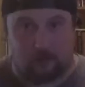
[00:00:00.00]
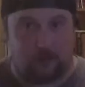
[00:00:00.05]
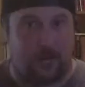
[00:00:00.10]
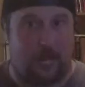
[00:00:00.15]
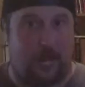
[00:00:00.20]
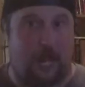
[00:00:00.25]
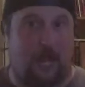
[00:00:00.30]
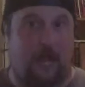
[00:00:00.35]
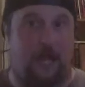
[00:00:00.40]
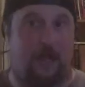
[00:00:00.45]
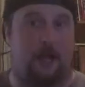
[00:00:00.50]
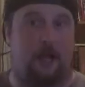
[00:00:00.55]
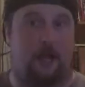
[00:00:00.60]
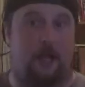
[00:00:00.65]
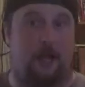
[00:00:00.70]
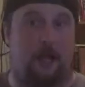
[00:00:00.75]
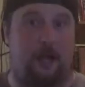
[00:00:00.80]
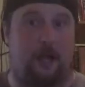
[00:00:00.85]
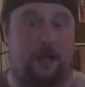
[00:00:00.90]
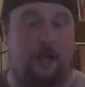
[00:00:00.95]
yeah.
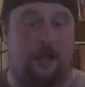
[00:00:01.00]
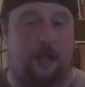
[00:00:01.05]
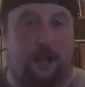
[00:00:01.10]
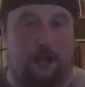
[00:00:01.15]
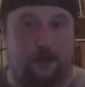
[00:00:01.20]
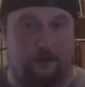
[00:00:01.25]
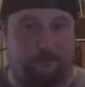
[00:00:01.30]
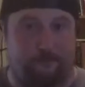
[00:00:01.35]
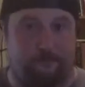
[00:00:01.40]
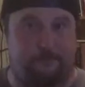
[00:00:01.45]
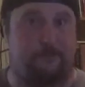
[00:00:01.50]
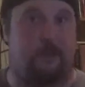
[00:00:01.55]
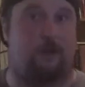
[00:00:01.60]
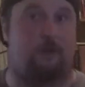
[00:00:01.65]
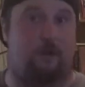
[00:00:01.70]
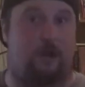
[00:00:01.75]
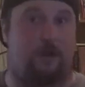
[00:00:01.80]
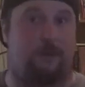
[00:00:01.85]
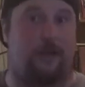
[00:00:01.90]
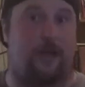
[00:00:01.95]
It
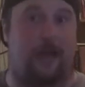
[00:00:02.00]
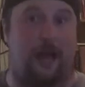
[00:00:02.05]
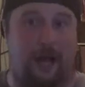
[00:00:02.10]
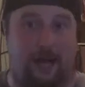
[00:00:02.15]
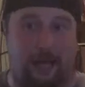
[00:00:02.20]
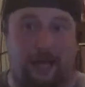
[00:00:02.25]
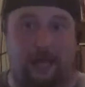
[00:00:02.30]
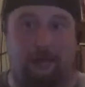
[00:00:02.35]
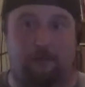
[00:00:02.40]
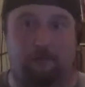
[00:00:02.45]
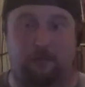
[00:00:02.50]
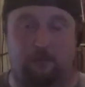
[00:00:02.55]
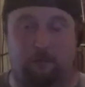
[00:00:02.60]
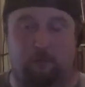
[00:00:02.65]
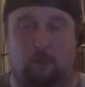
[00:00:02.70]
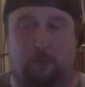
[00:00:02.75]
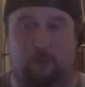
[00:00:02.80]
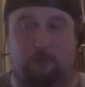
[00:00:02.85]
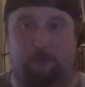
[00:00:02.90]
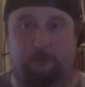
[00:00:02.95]
felt like that, and it was
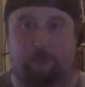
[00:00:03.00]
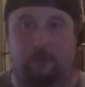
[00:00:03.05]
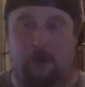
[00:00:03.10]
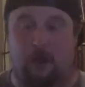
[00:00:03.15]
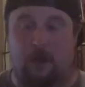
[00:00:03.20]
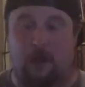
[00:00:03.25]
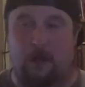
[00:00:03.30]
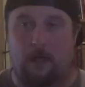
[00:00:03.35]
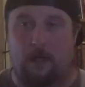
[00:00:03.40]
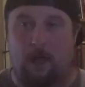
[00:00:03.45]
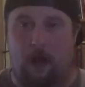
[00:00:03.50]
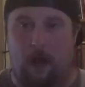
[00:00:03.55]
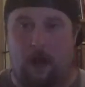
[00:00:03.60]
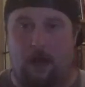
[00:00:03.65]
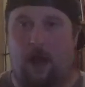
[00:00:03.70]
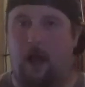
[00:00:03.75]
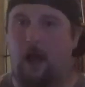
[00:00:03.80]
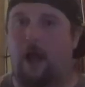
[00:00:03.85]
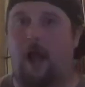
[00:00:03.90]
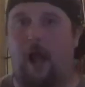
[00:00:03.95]
one of...
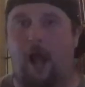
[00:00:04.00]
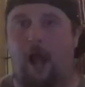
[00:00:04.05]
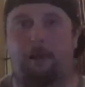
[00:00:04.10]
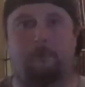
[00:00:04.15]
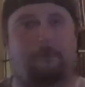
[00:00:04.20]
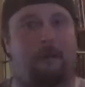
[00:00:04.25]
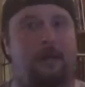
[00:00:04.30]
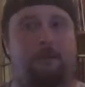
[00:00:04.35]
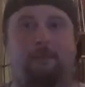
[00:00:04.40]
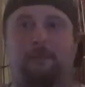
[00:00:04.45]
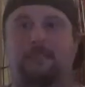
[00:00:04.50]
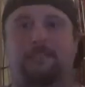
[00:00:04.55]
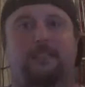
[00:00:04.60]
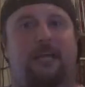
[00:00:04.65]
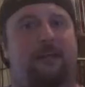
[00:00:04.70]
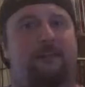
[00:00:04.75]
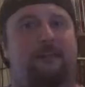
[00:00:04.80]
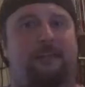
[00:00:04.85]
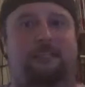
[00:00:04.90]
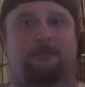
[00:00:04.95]
I may be
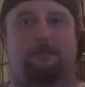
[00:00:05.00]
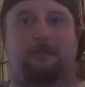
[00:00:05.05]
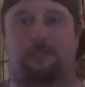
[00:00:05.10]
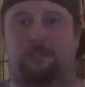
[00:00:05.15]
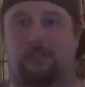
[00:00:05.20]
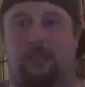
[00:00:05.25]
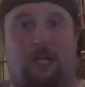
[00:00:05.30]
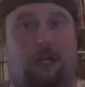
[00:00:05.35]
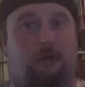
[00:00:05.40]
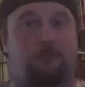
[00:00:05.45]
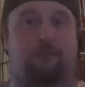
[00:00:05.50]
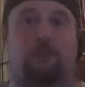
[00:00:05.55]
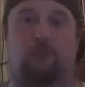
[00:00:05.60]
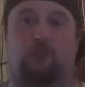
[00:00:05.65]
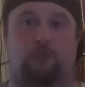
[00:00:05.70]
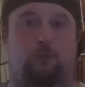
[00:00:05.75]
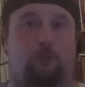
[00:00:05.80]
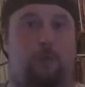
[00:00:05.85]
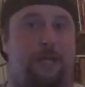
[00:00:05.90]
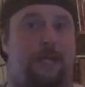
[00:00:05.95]
saying this because I love
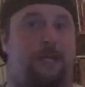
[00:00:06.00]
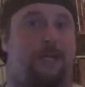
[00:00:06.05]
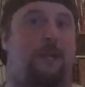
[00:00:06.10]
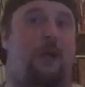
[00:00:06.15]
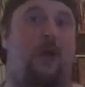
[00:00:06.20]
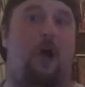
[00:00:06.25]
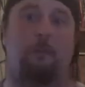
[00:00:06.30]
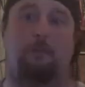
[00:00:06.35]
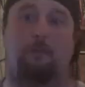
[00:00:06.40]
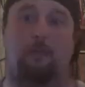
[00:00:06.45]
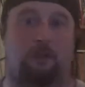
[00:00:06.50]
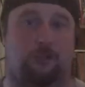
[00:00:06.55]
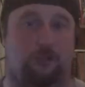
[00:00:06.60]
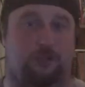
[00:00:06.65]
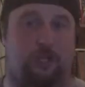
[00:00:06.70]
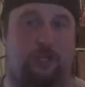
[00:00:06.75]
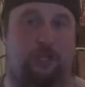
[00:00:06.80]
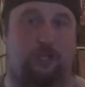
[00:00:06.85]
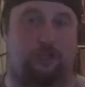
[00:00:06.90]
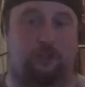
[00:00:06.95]
Joss Whedon, I'm not
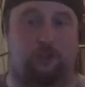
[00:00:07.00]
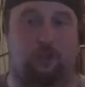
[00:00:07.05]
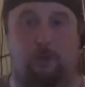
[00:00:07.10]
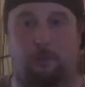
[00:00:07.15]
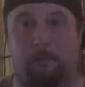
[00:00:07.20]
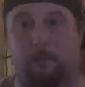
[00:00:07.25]
entirely sure,